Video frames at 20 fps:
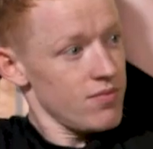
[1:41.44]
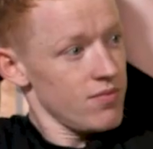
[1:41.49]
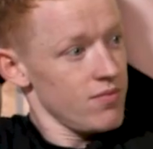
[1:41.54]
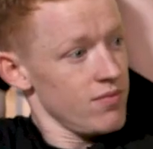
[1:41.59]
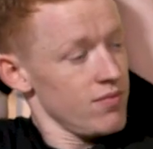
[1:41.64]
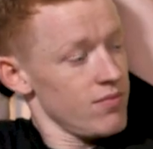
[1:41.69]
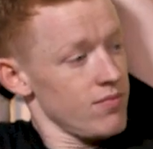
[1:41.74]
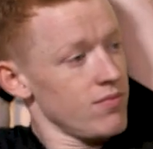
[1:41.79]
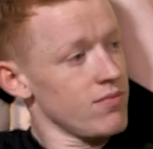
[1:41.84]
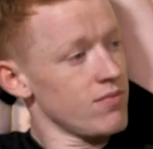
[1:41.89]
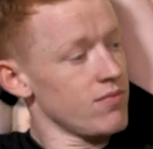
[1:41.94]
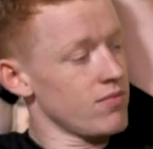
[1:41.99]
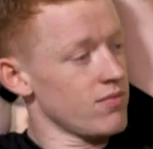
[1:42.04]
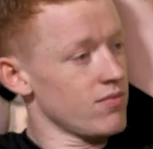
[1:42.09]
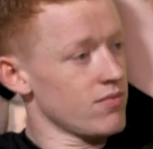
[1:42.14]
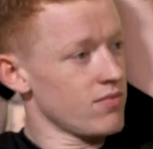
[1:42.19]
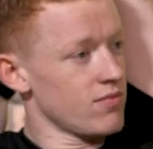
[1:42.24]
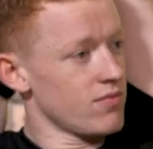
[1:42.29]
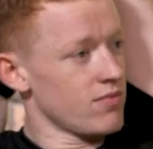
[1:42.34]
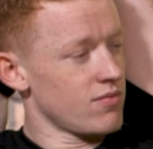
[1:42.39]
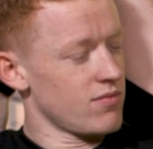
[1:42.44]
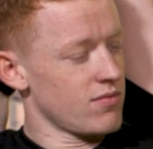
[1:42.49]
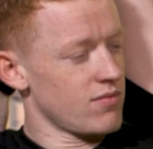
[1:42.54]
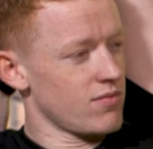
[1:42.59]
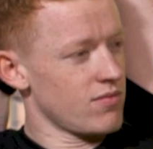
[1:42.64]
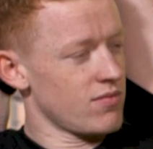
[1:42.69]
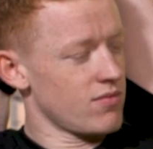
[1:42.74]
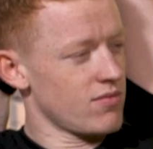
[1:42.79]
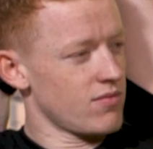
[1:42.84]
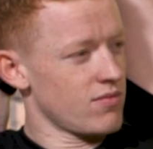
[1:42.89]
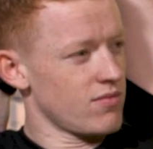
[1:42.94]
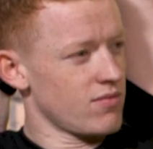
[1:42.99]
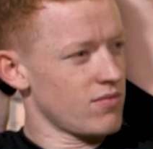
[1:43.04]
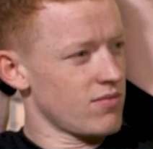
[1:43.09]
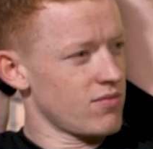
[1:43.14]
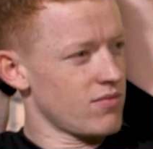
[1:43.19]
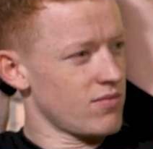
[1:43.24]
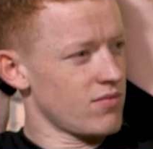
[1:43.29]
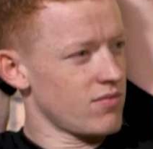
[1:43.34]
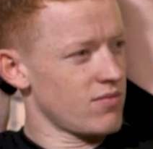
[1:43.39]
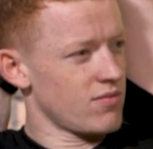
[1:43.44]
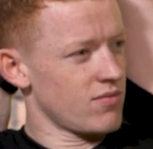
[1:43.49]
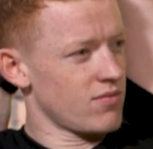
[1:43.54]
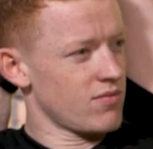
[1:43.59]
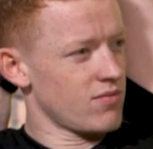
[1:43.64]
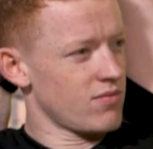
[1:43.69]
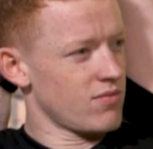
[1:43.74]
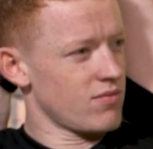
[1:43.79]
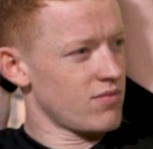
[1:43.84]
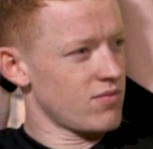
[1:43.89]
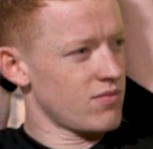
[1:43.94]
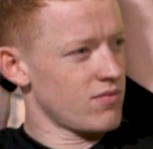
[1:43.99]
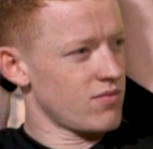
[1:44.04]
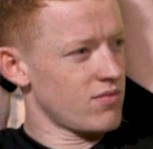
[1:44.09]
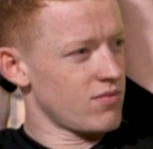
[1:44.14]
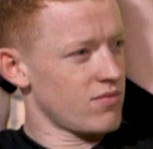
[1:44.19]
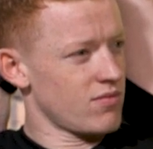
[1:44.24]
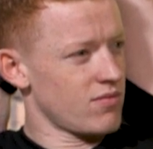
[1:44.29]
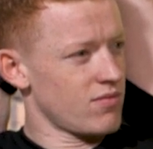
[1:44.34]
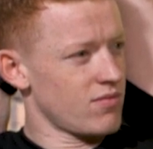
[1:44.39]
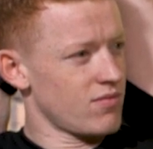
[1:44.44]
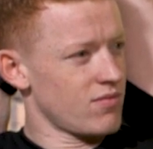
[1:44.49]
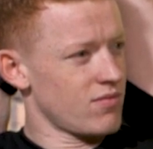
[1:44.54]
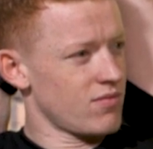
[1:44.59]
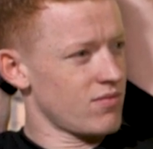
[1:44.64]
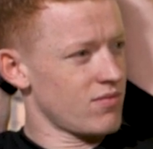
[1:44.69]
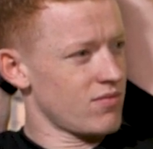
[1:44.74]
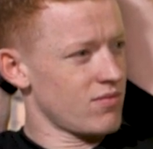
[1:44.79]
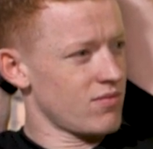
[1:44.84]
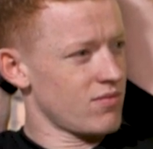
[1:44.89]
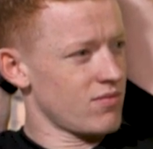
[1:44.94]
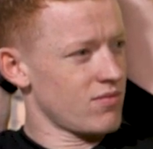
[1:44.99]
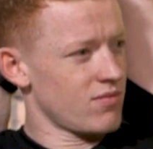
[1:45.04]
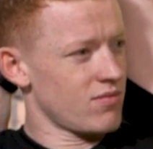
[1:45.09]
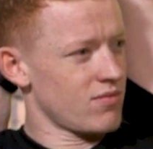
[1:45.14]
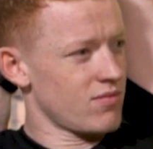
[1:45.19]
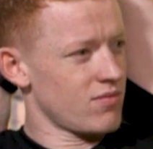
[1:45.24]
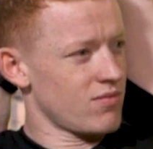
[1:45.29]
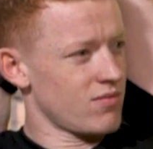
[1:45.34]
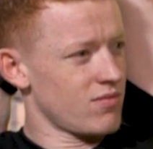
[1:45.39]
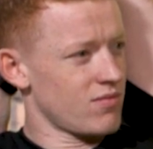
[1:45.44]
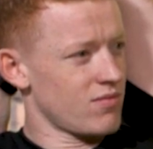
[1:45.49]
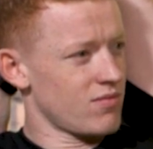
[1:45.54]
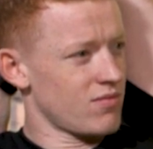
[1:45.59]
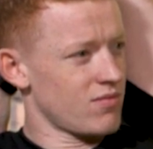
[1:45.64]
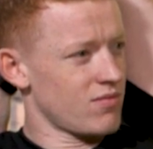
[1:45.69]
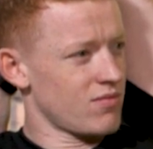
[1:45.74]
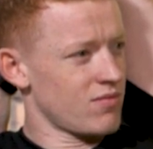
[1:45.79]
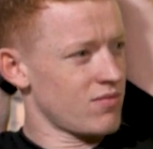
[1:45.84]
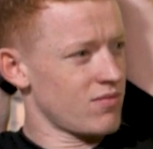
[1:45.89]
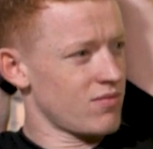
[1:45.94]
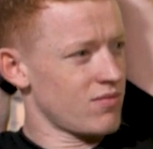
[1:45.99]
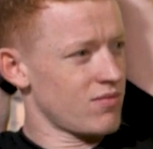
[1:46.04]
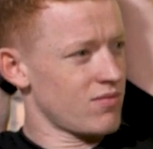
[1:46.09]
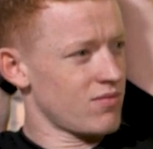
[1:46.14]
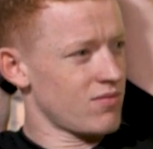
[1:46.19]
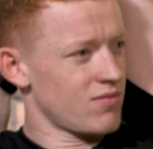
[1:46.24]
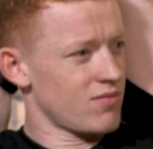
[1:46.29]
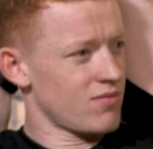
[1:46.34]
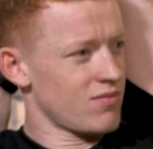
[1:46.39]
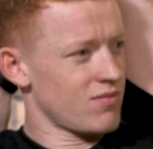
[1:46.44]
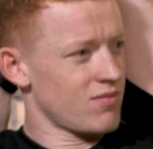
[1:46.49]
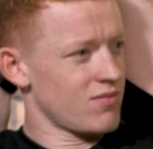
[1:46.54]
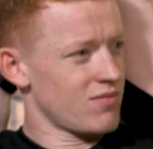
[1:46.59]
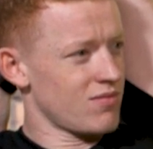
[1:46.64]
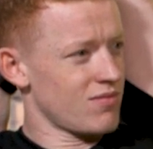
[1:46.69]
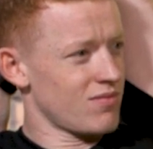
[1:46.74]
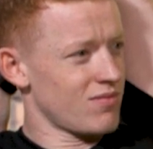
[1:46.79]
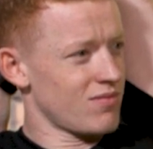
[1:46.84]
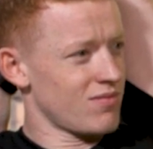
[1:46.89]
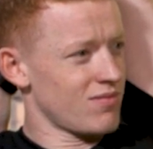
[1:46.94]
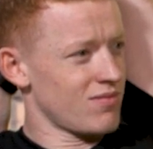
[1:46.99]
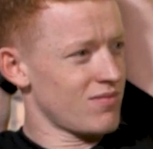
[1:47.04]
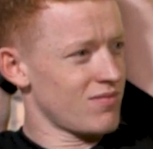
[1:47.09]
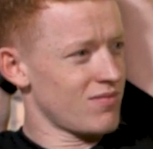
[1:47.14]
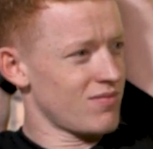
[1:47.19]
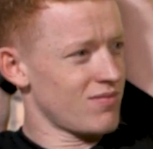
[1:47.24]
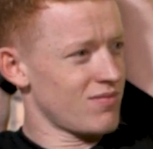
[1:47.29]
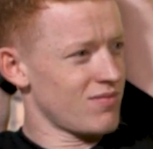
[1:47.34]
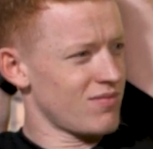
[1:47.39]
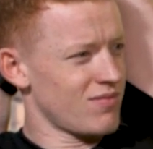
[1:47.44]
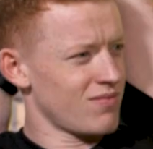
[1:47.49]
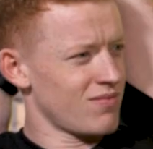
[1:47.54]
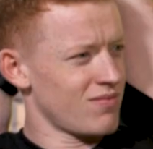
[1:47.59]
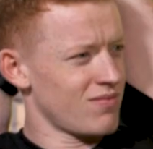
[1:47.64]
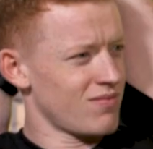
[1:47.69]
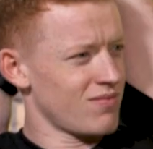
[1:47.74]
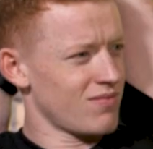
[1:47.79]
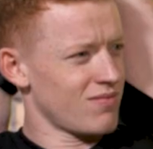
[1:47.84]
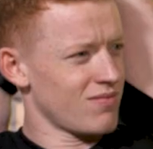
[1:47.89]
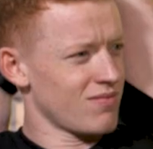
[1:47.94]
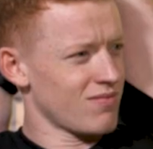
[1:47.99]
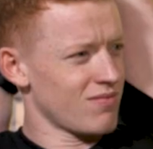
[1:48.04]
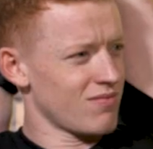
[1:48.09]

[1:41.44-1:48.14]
This person isn't speaking.